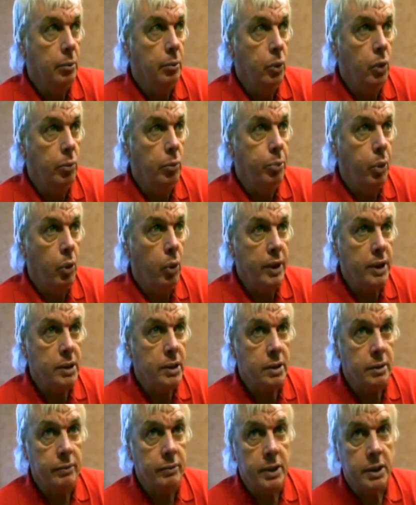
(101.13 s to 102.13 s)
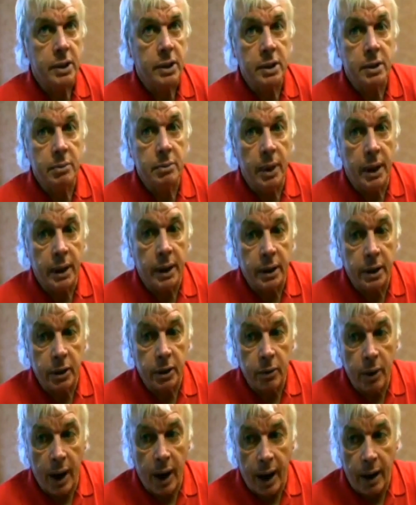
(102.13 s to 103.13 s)
The more points of decision
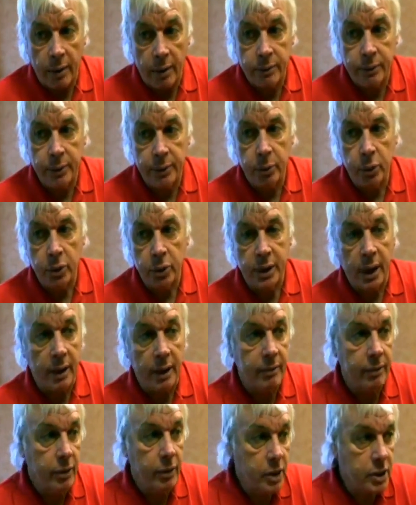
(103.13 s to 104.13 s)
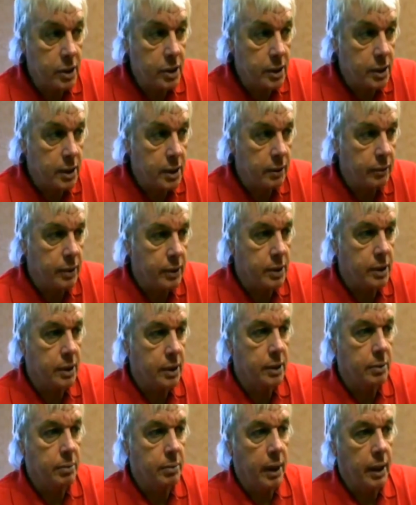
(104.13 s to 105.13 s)
making you have, the more diversity of
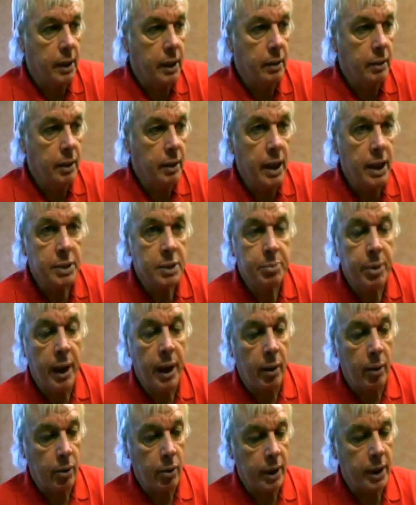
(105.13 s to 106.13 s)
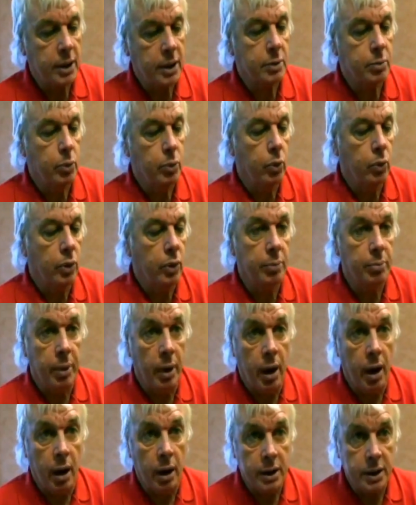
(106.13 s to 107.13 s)
decision making, the less power any small
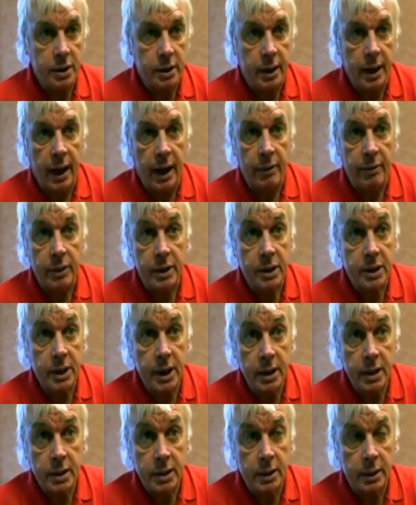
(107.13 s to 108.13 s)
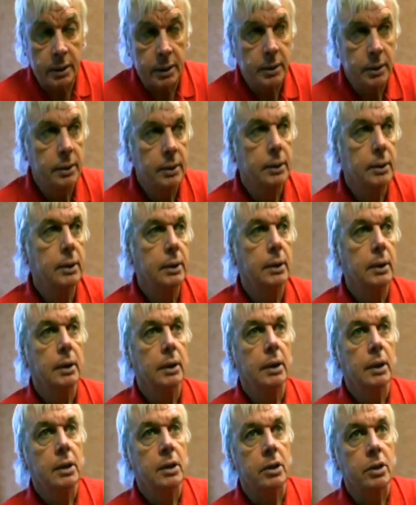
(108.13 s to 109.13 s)
cabal is going to have at the center.
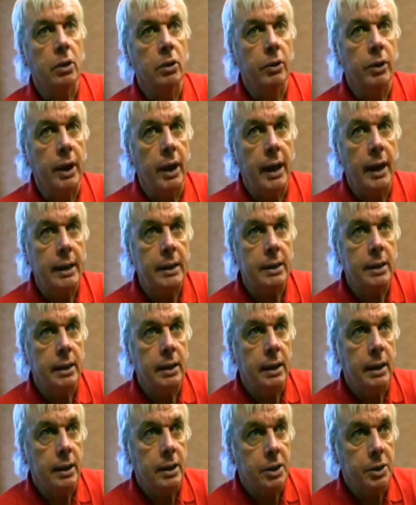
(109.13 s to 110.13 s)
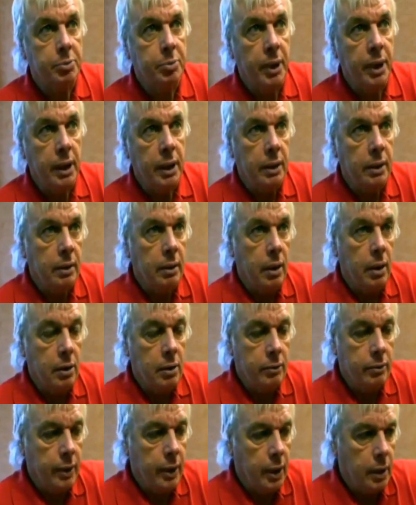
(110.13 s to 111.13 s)
So the idea has been
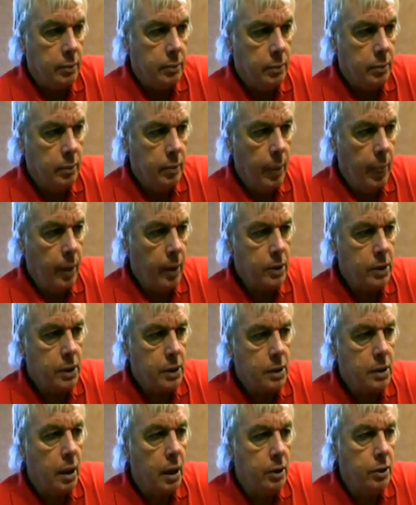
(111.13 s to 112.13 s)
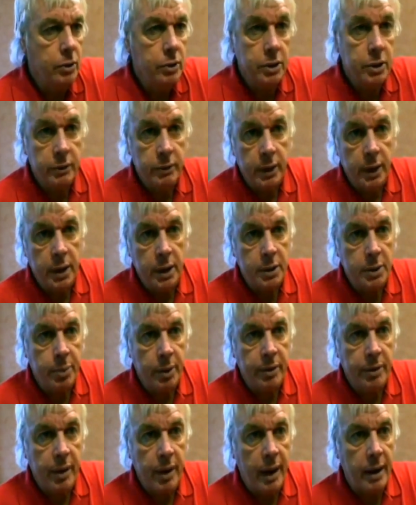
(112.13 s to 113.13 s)
over not just hundreds of years,
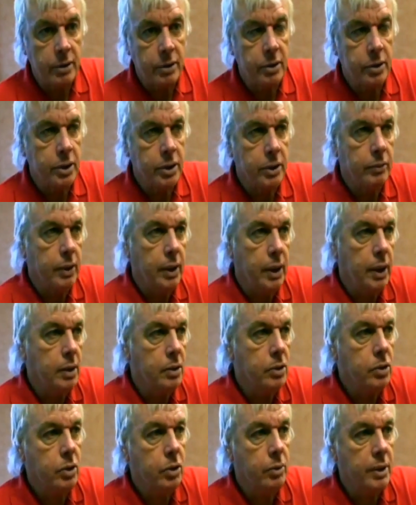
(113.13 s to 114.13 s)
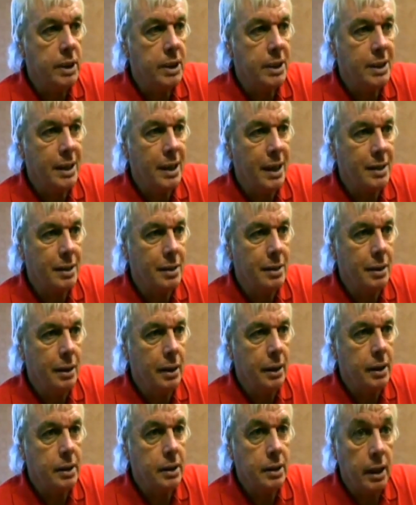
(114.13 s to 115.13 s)
but thousands of years, to
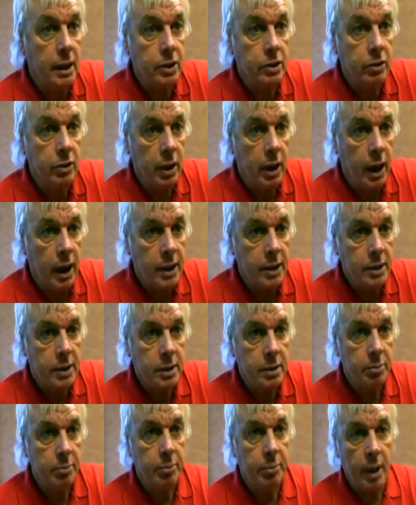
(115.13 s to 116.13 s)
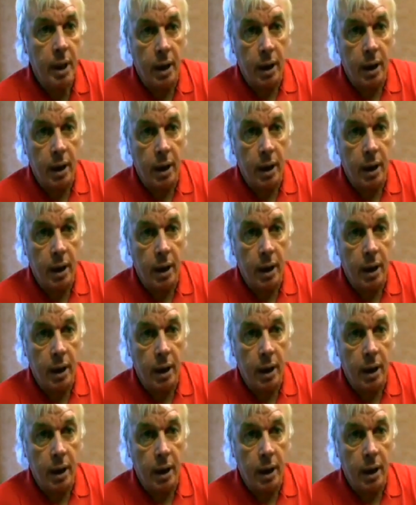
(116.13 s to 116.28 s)
incessantly centralize